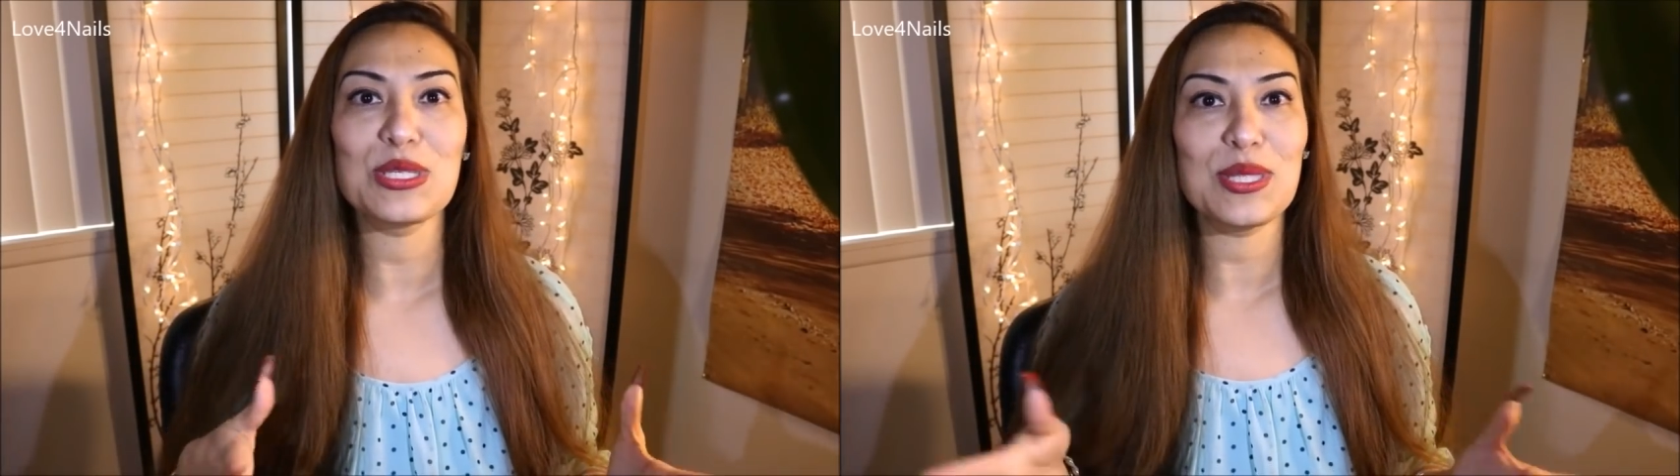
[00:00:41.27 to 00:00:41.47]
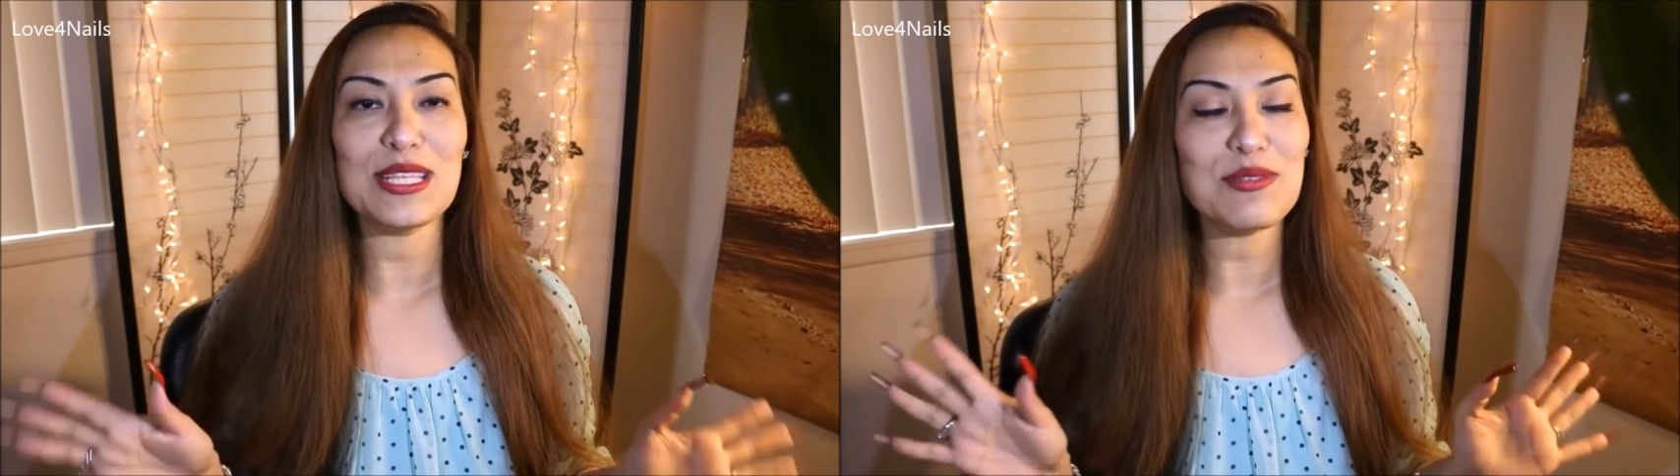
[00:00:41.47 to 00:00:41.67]

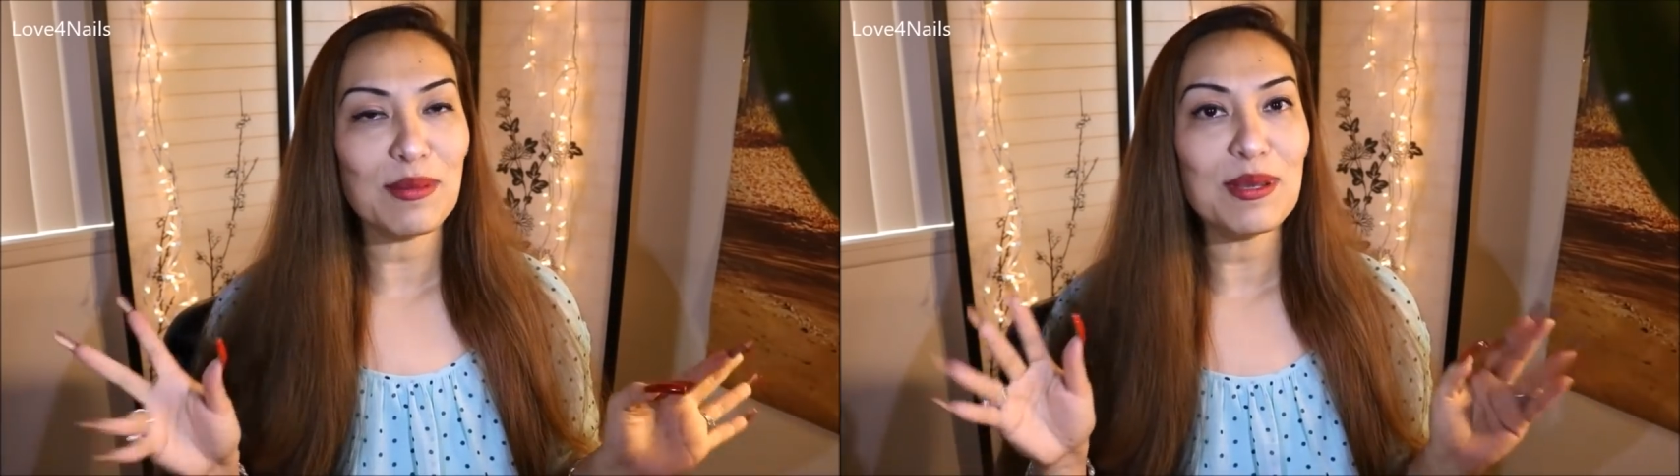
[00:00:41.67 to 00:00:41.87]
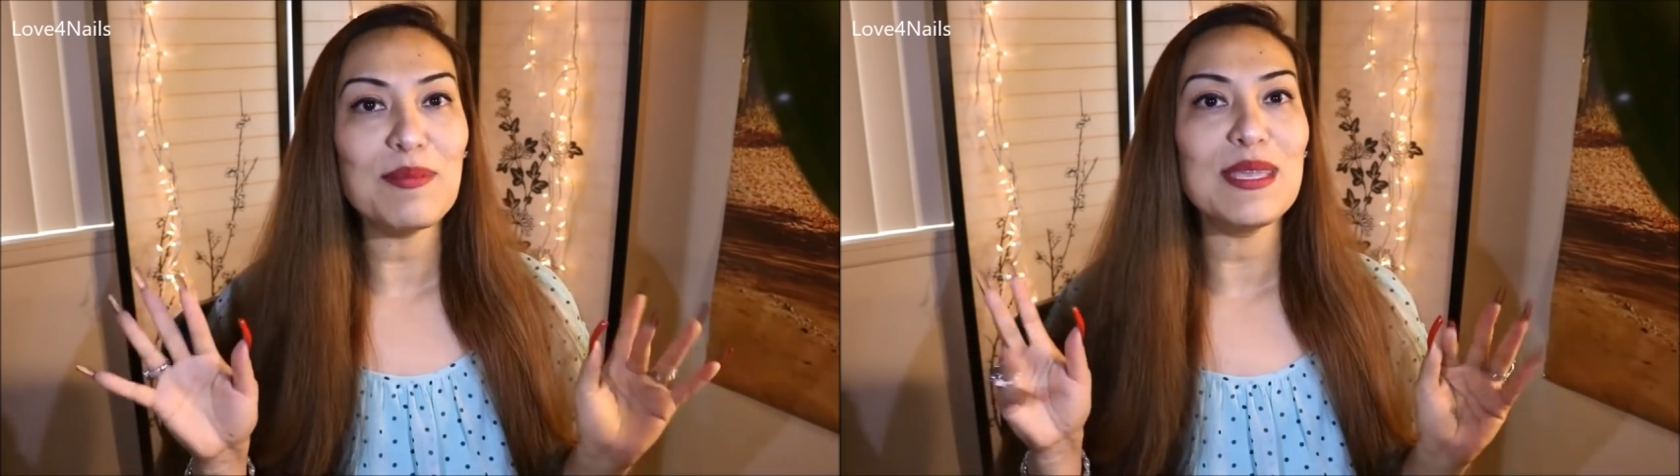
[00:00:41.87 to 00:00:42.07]
So that's what
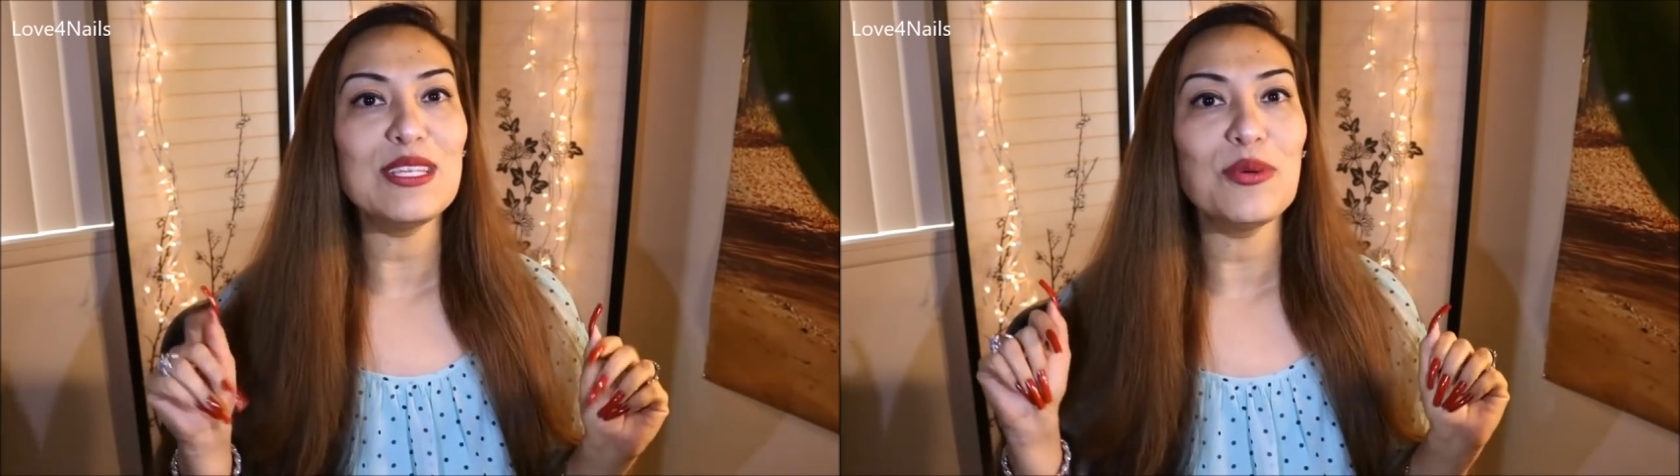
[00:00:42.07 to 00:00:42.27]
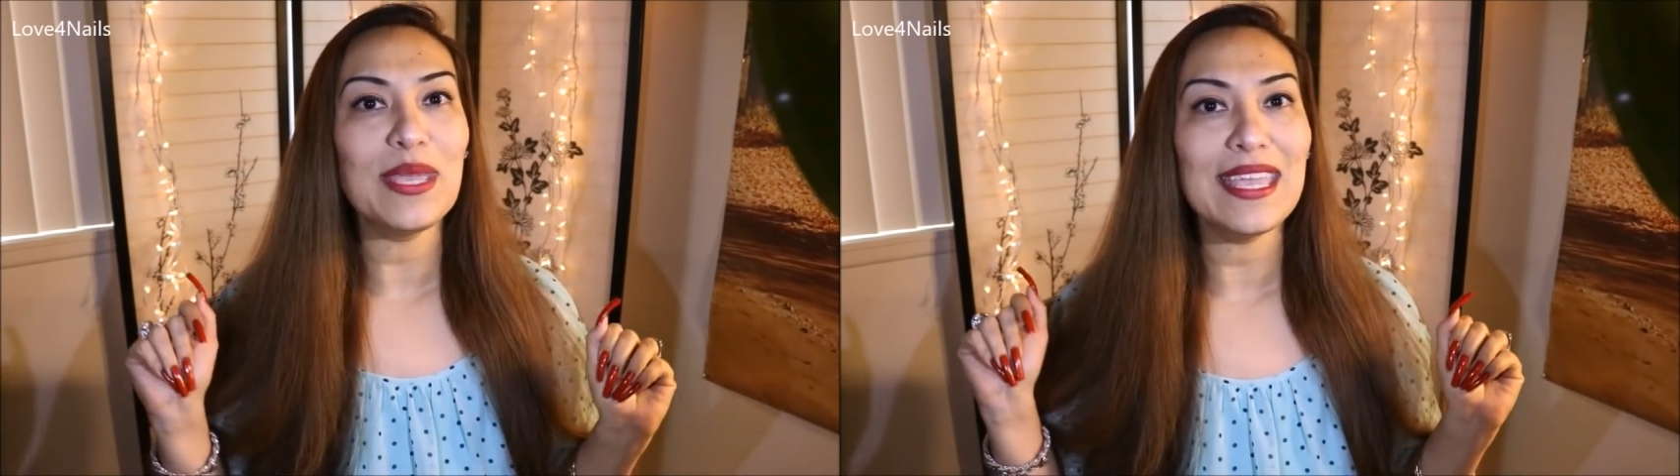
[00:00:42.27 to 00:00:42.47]
I'm going to be
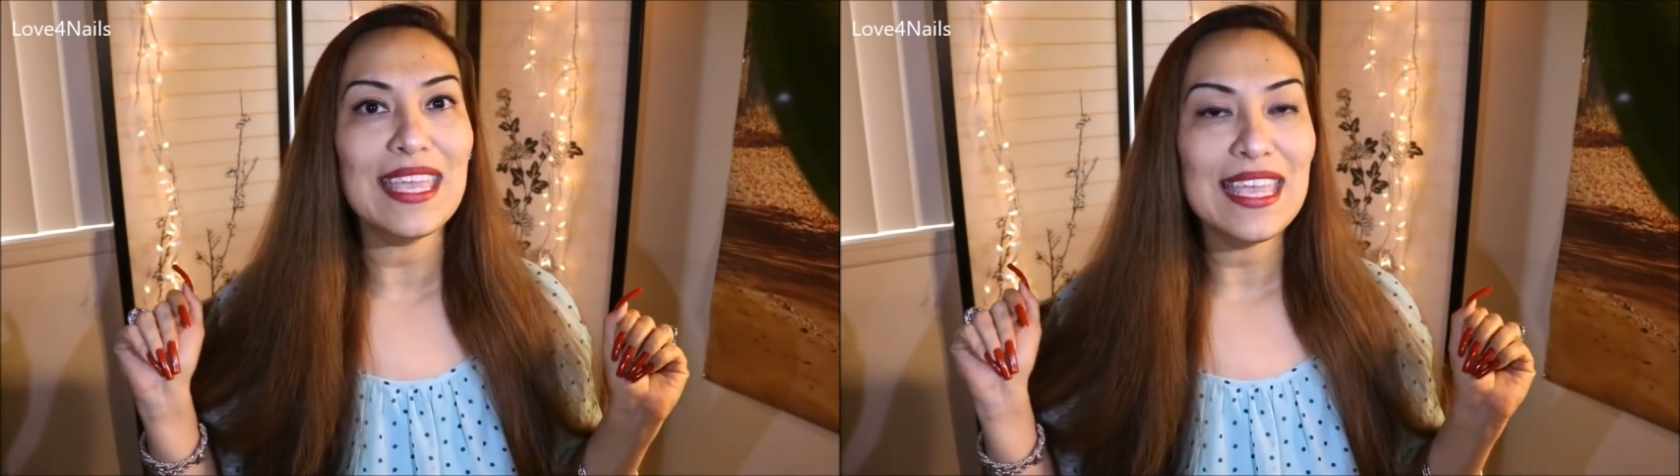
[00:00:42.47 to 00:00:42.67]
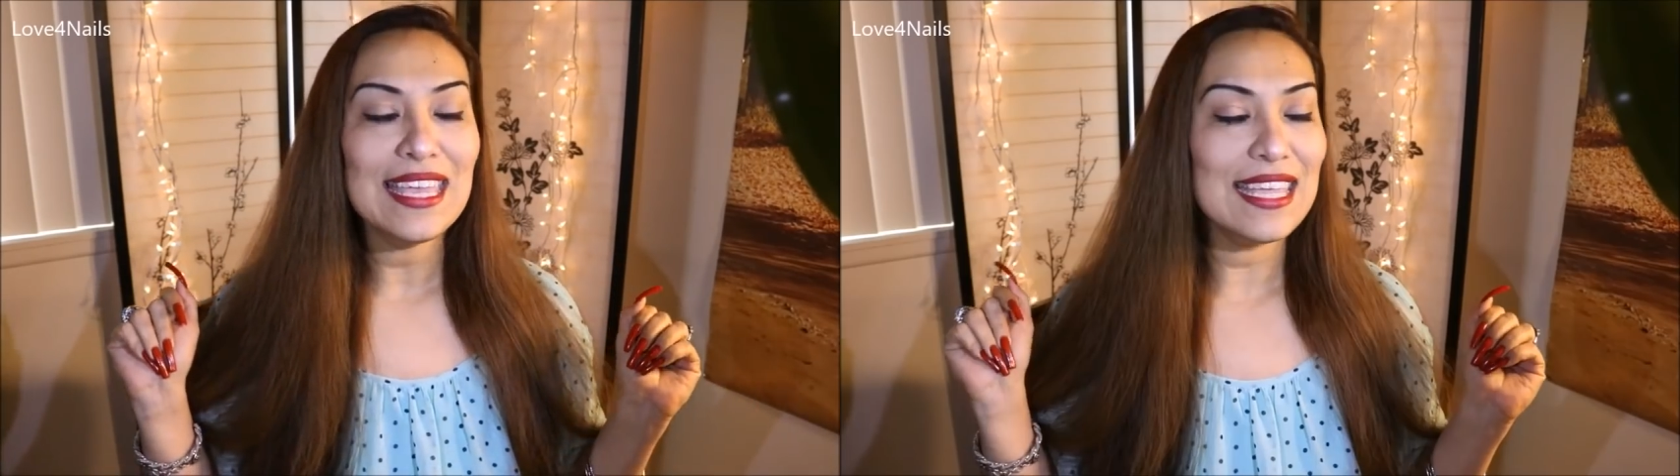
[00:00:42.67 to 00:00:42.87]

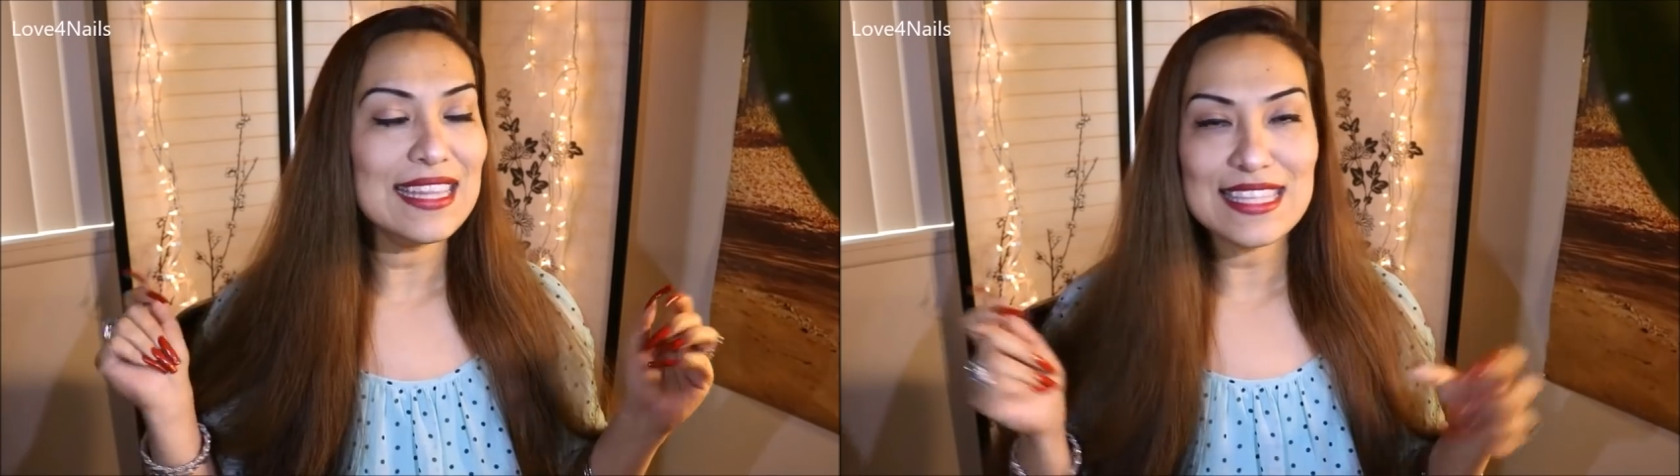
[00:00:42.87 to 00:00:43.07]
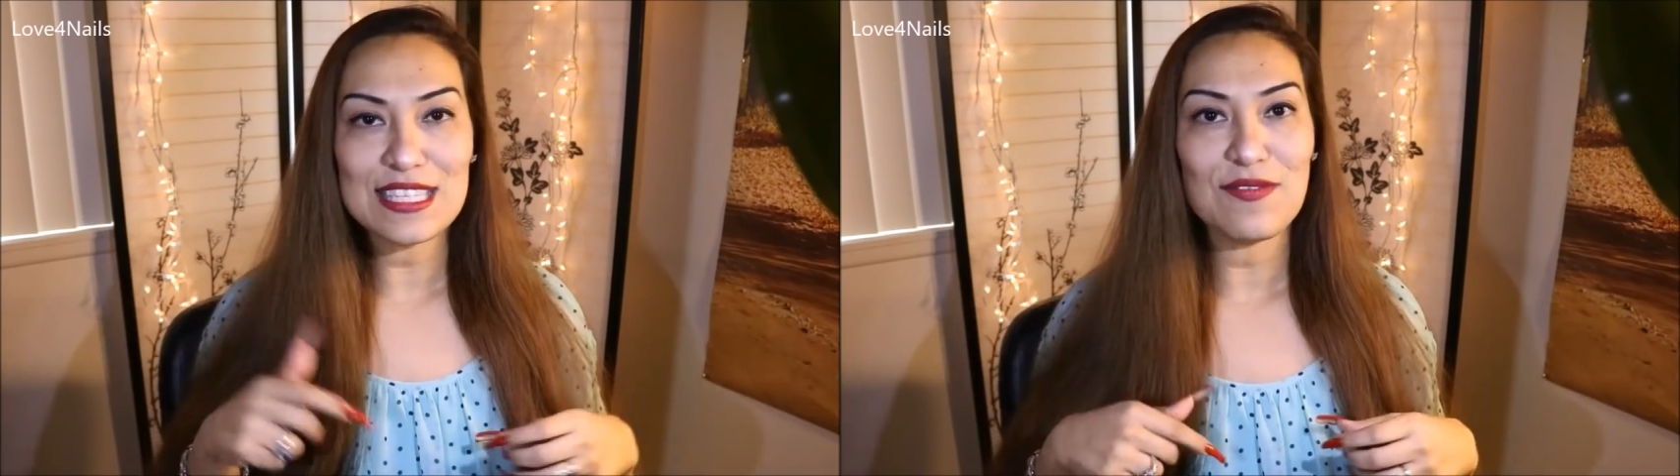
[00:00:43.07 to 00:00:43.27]
doing
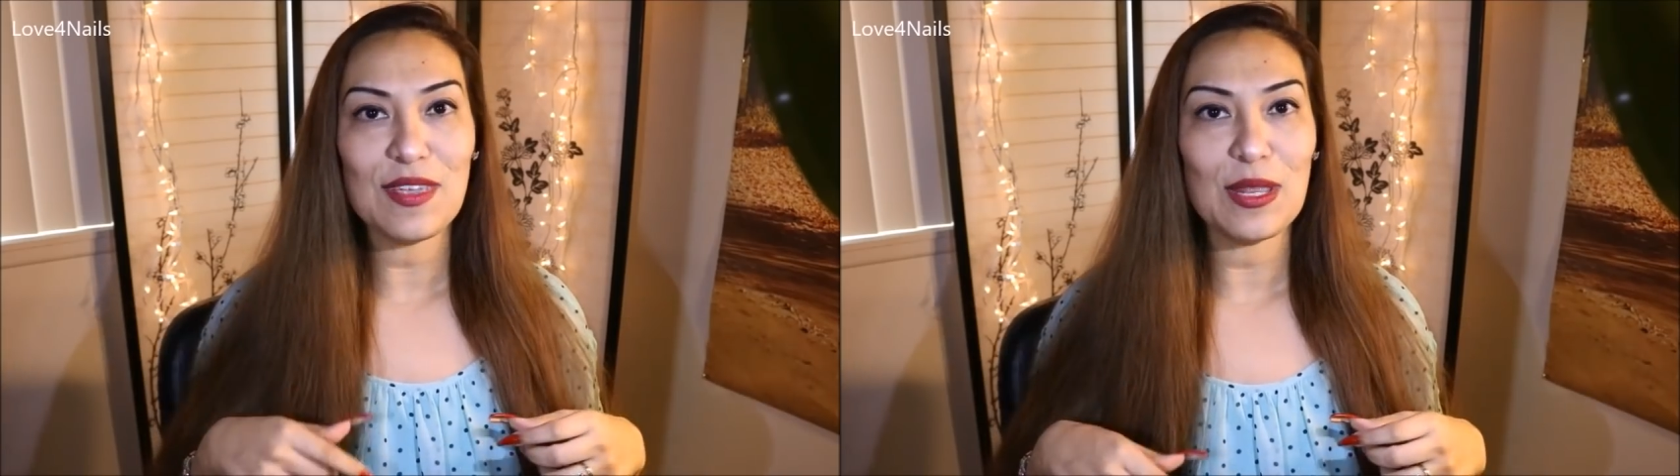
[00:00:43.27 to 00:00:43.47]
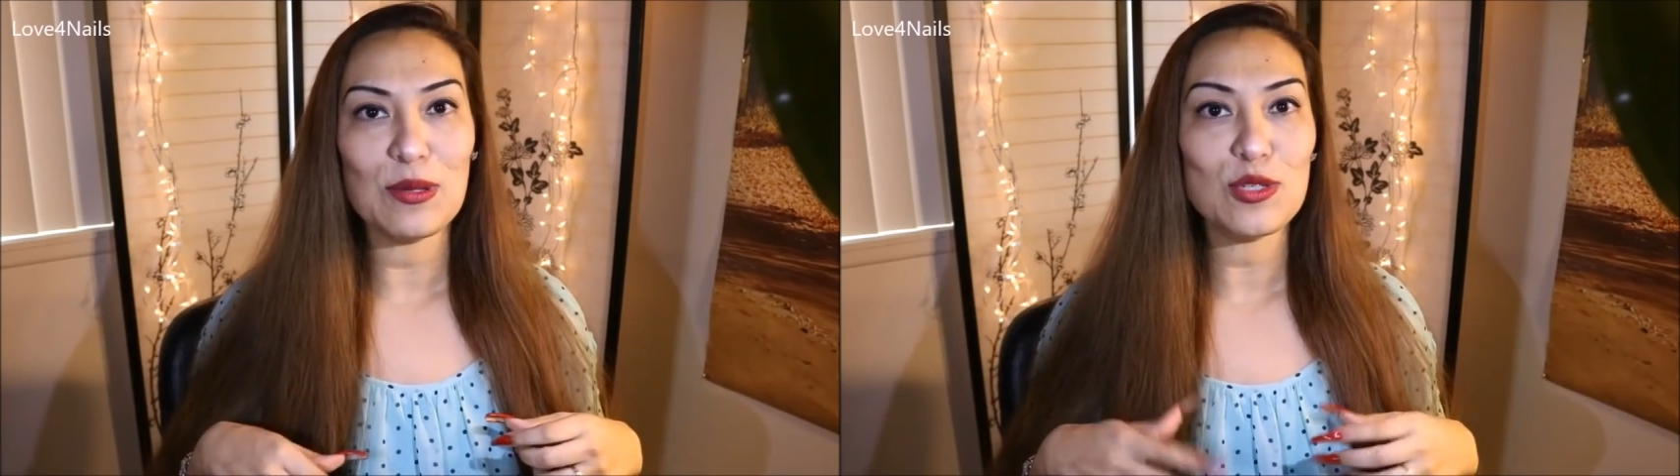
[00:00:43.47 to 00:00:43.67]
in this
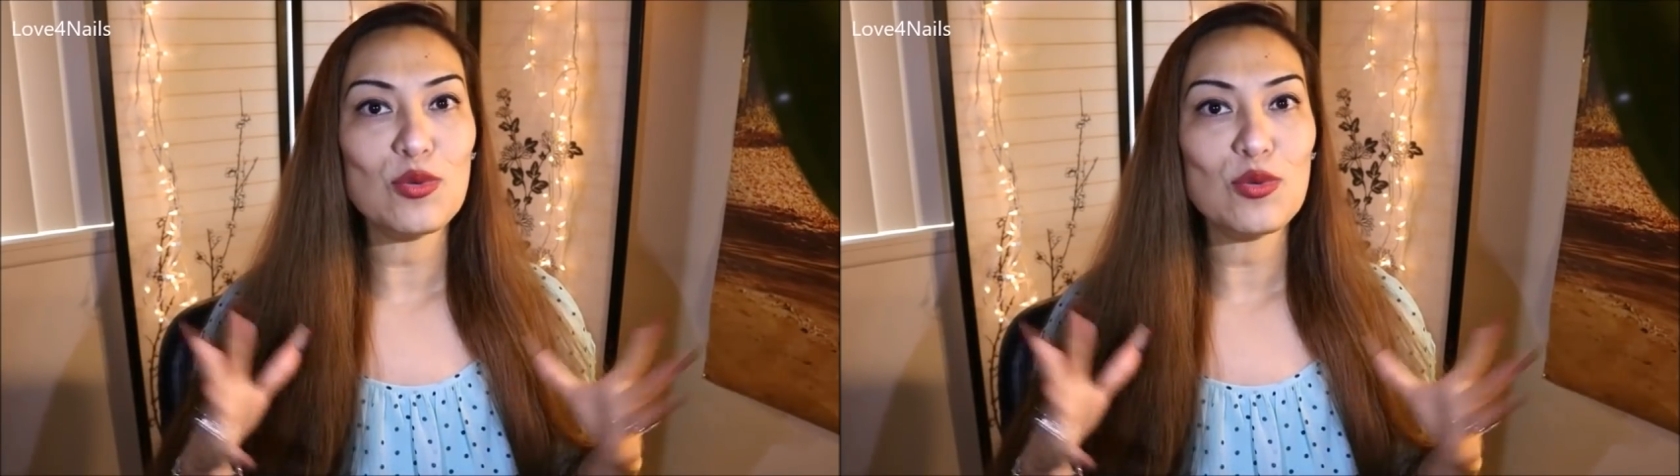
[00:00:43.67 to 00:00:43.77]
video,